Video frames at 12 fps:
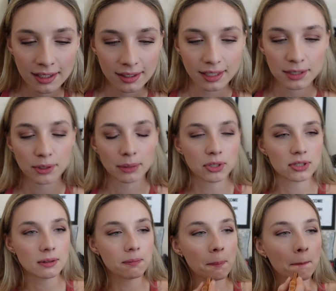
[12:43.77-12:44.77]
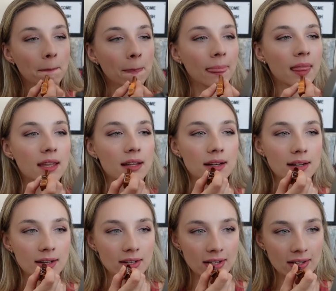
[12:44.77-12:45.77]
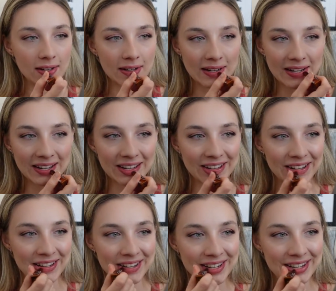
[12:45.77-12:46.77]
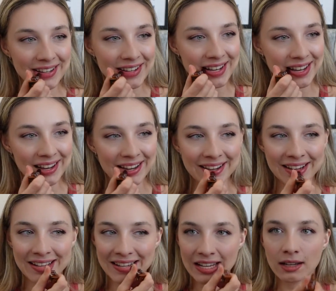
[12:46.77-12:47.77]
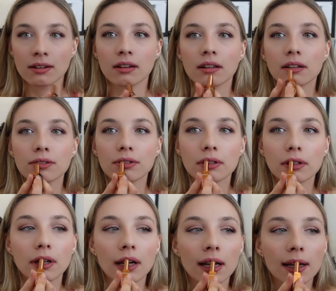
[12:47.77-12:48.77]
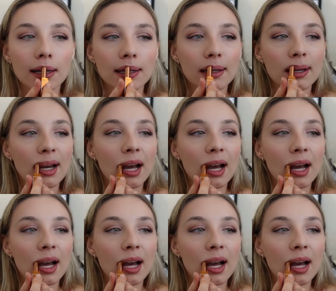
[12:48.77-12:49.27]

That's what I'm using. All right. And it's just gonna add